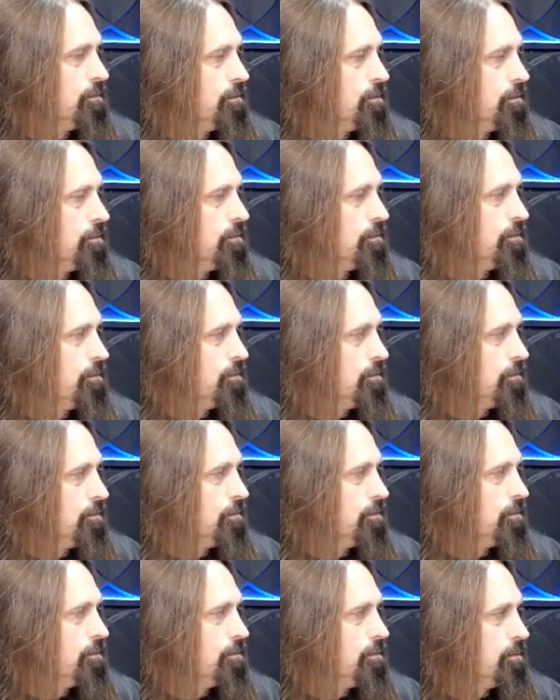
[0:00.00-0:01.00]

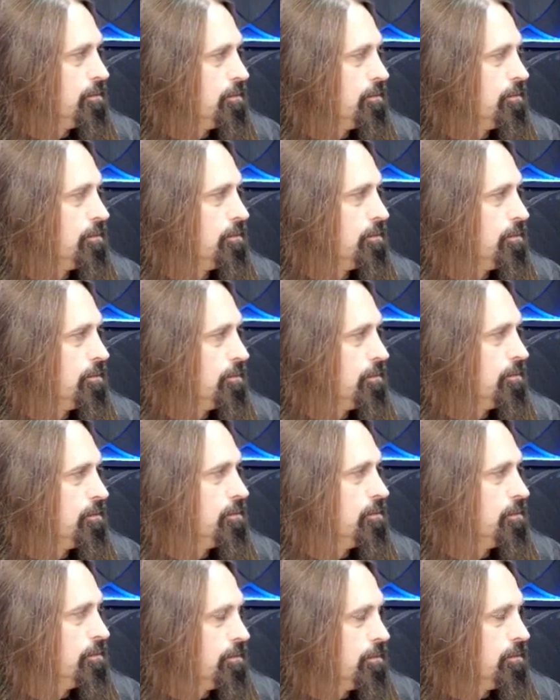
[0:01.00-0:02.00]

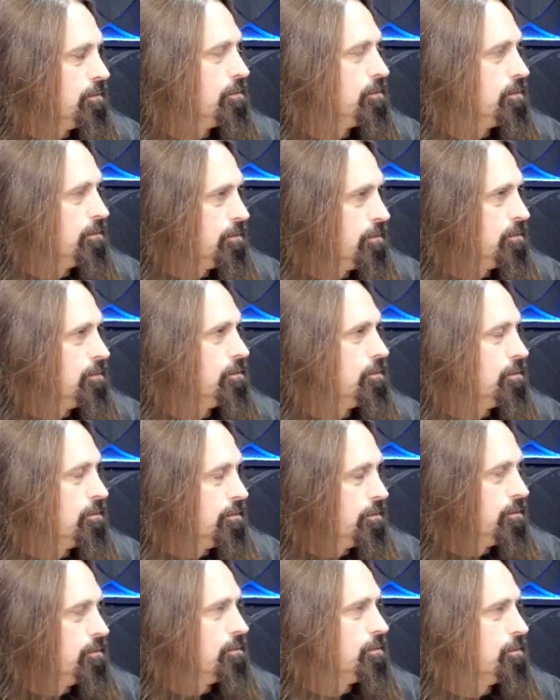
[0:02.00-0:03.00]

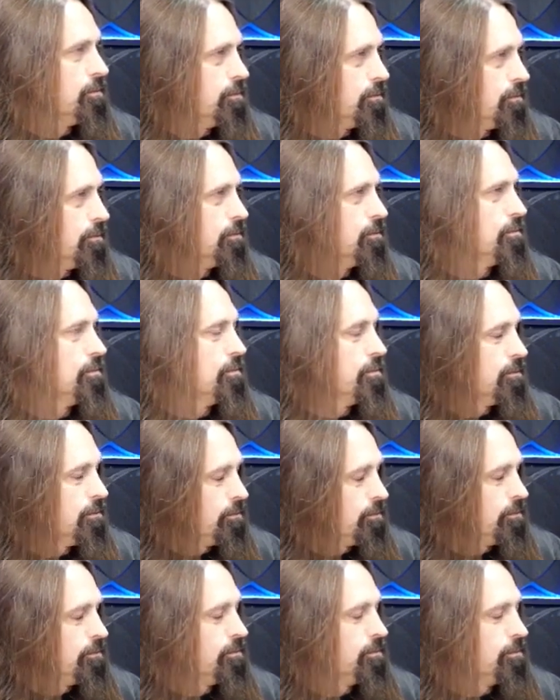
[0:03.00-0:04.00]

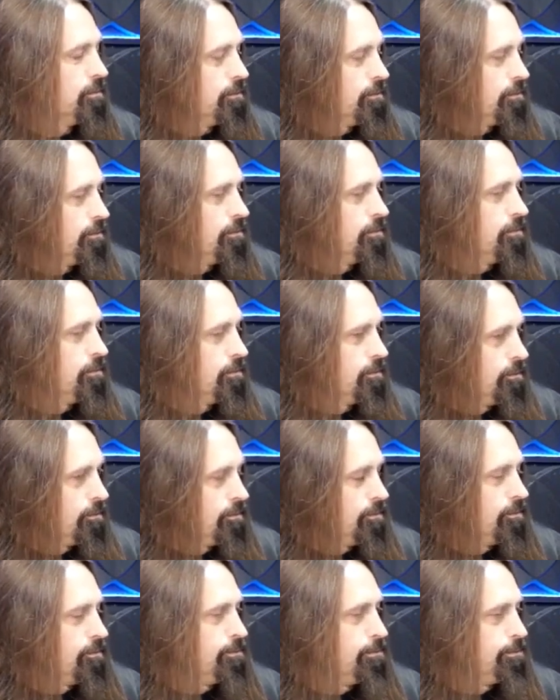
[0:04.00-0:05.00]

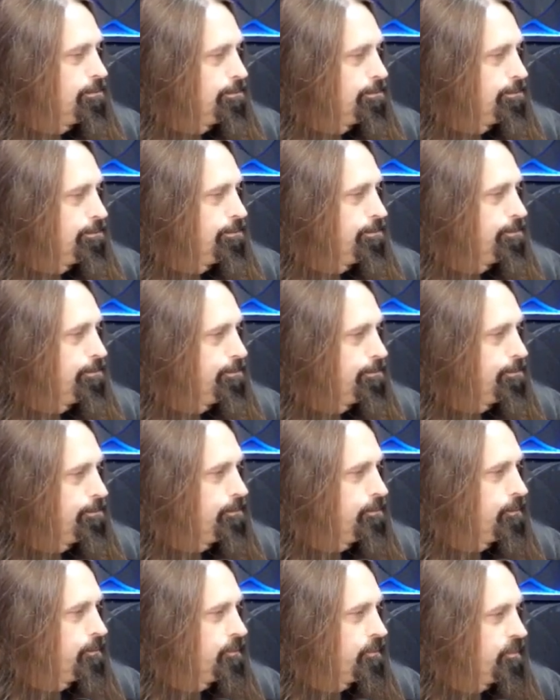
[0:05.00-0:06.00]

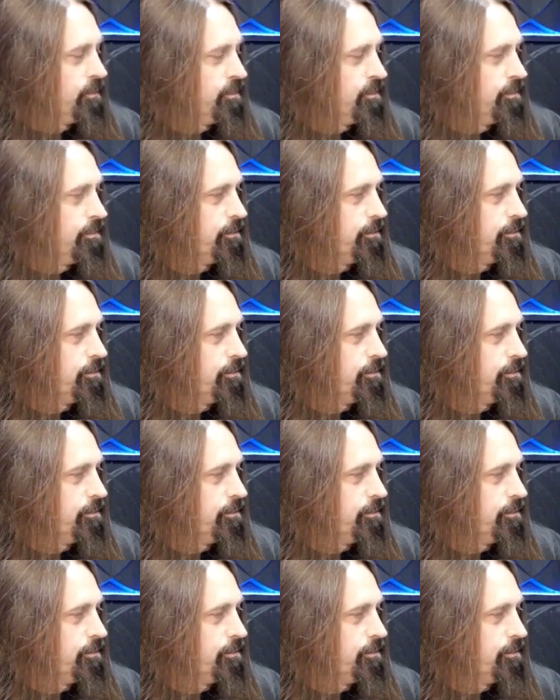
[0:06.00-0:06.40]
[no speech]